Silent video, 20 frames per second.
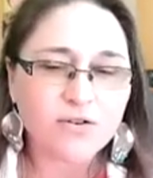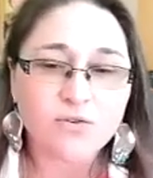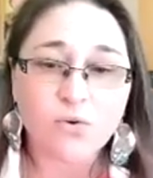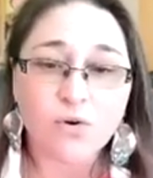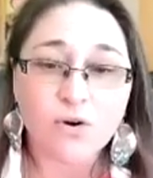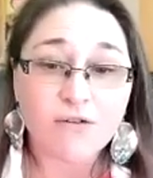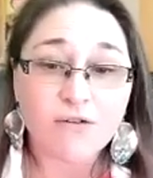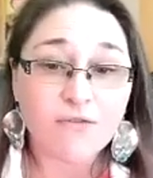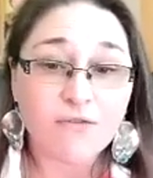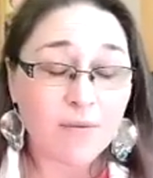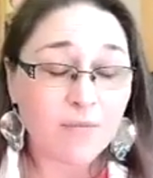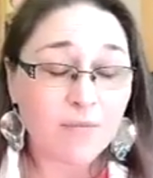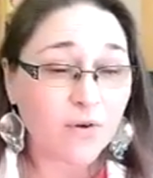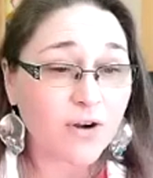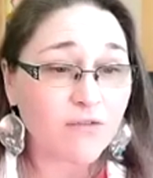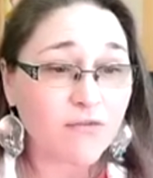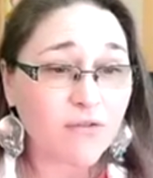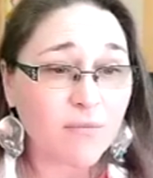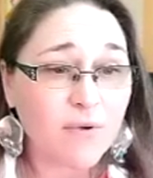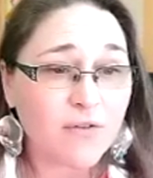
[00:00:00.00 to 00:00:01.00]
or if I'm
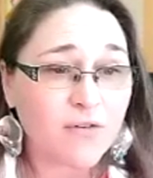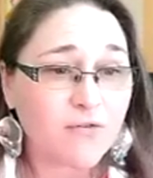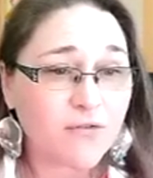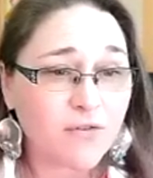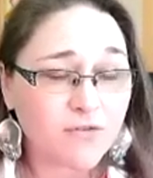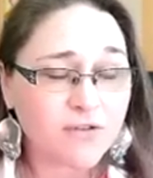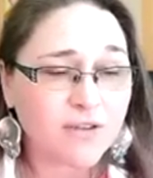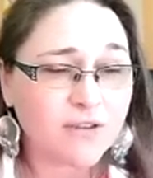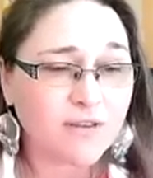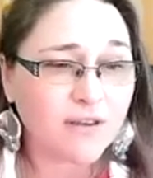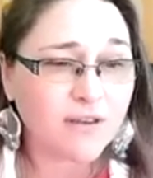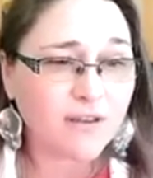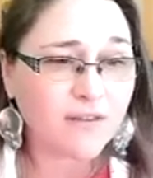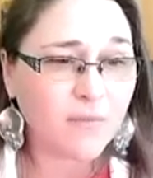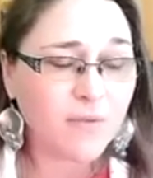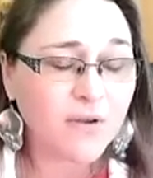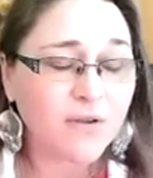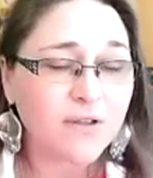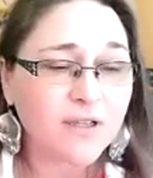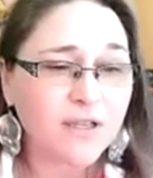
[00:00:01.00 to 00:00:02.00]
learning from other folks in the
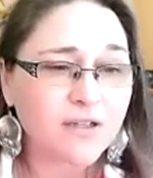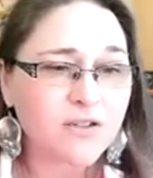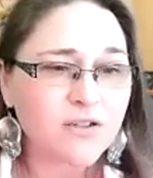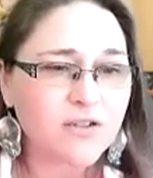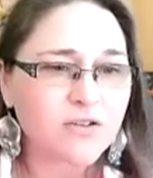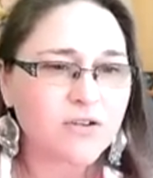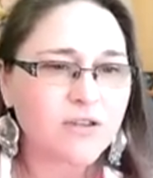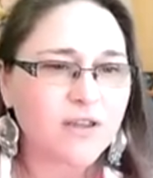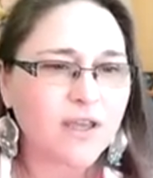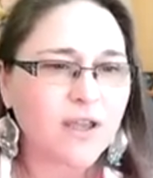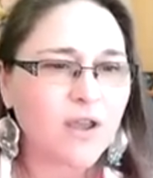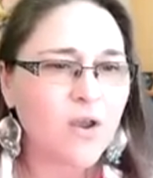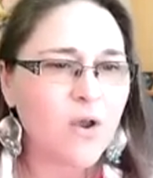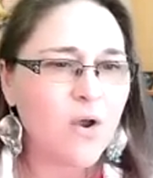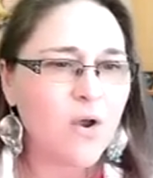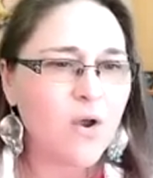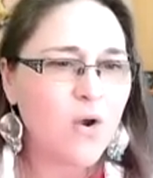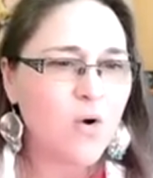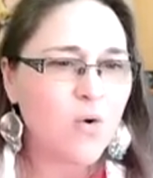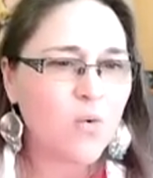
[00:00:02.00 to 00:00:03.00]
building industry, like
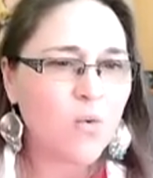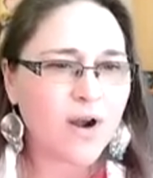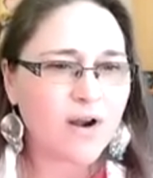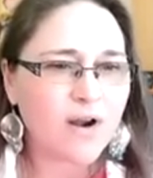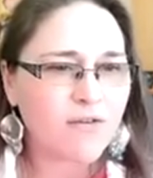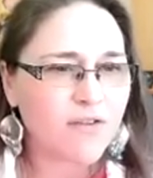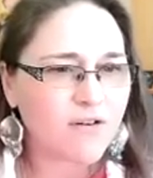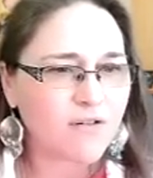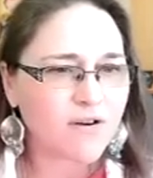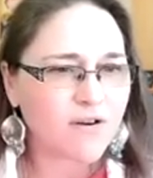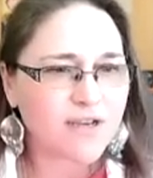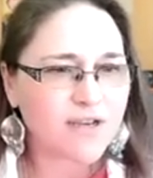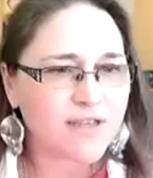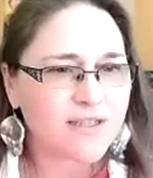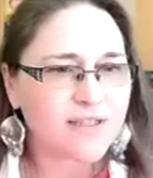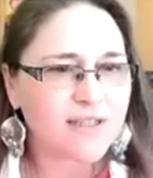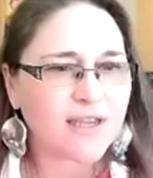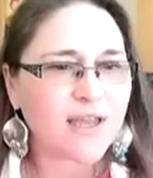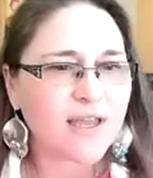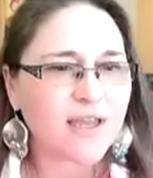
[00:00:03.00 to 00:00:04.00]
whatever there is
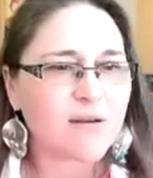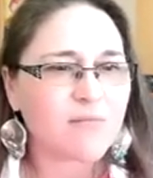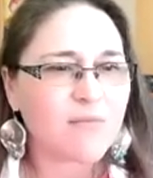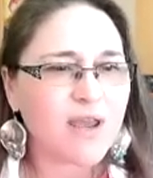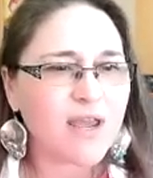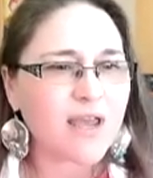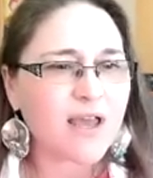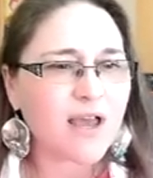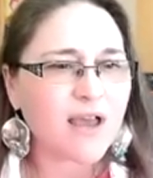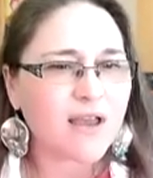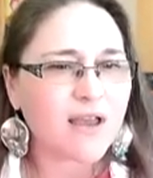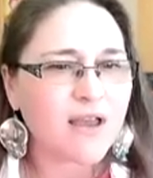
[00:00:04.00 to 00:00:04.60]
that can make